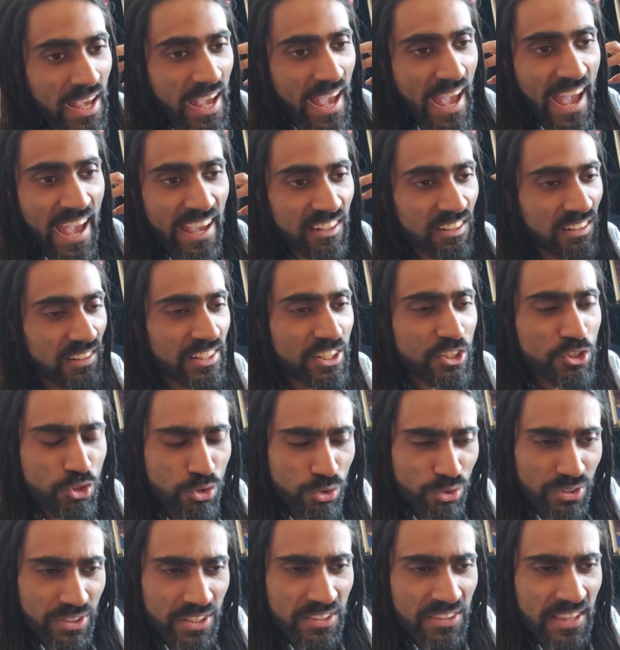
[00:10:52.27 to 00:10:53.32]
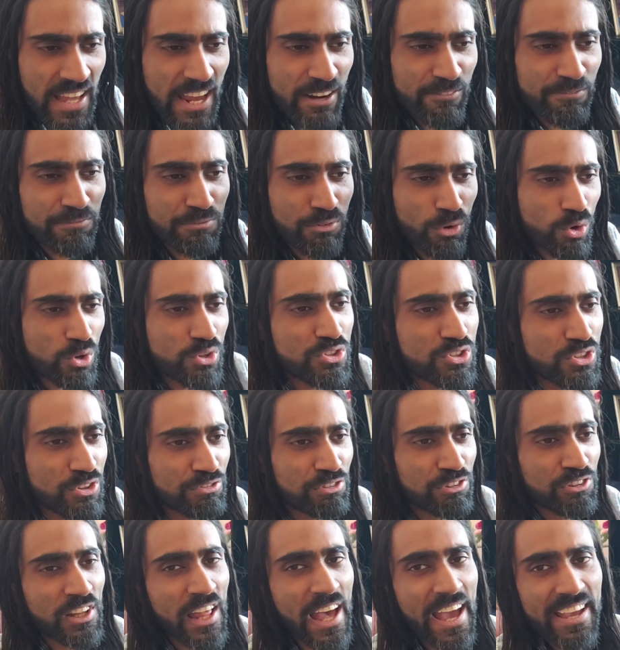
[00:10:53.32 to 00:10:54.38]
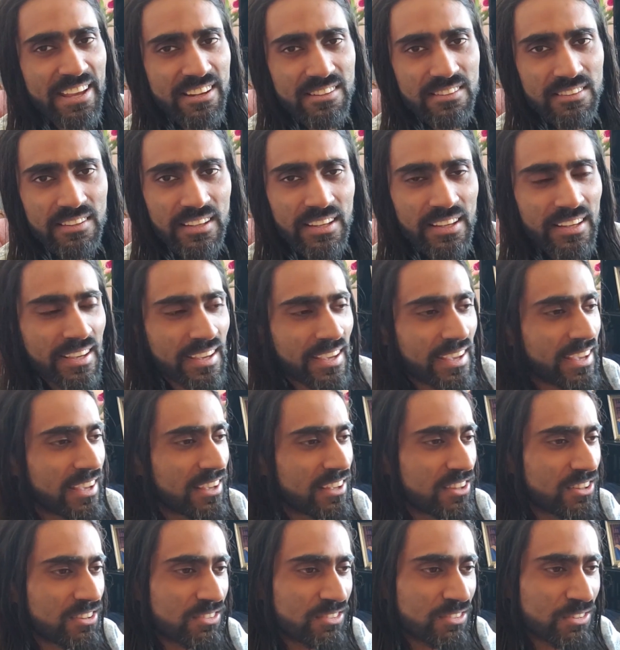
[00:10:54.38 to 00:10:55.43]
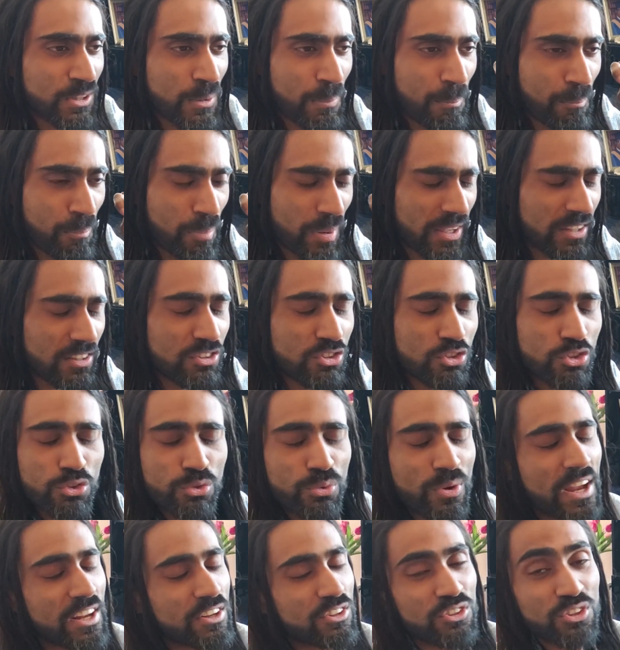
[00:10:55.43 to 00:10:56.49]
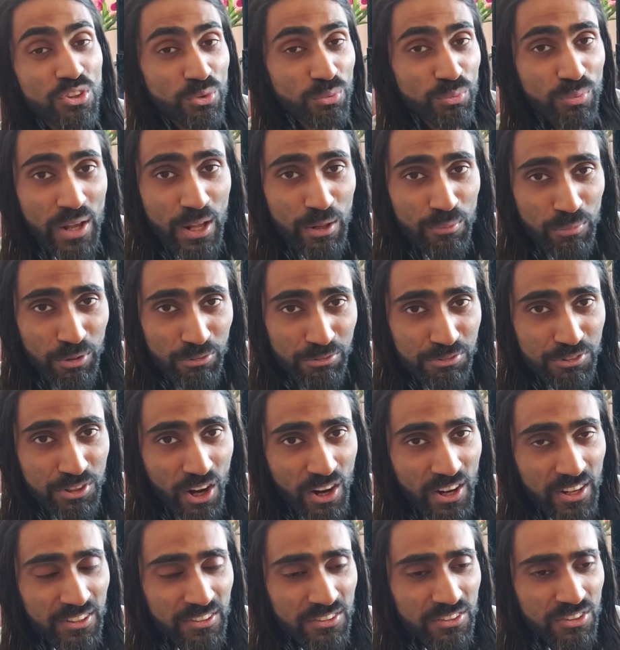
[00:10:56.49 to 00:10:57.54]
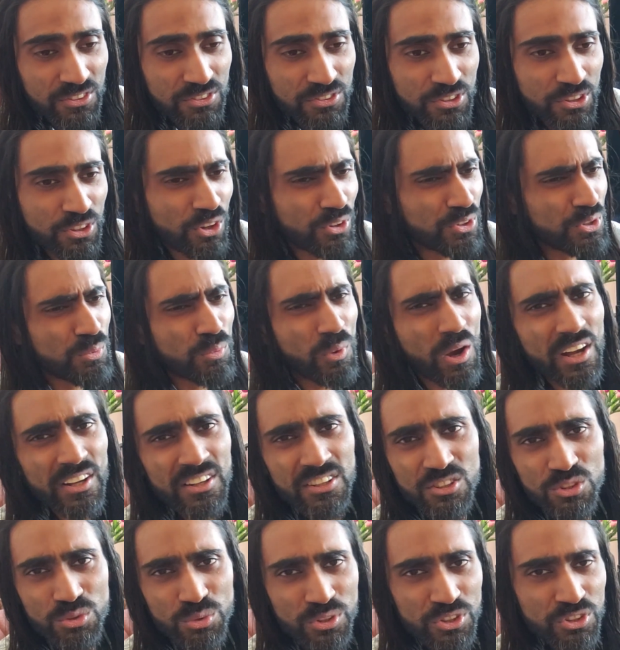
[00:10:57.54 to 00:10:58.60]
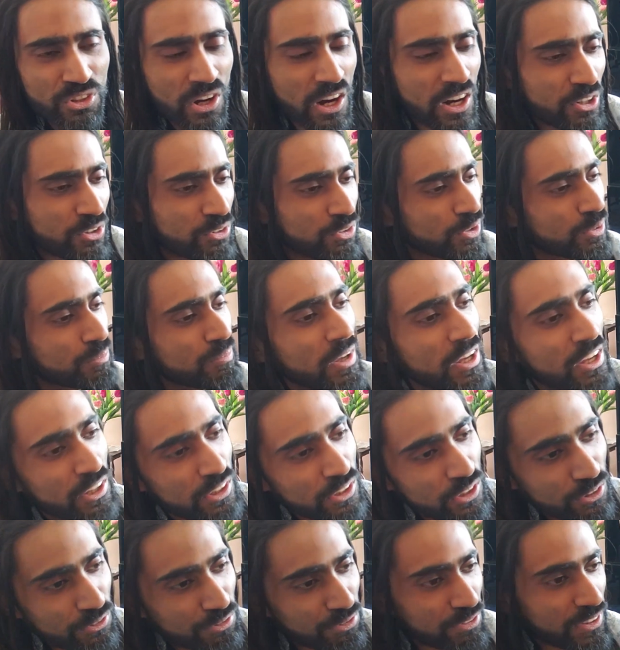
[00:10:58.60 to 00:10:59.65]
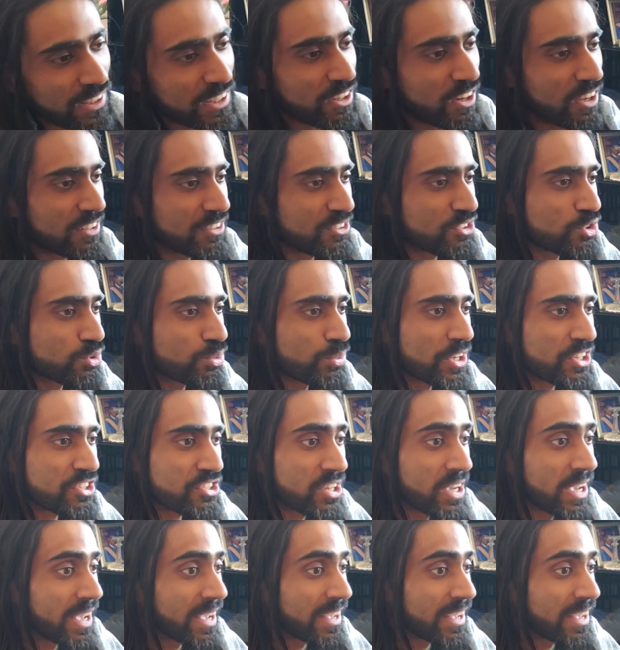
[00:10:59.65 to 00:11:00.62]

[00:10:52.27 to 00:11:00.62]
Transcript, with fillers: And literally that force of light is the biggest threat to the realm of darkness. You know, you walk into a dark room, you flick on a switch.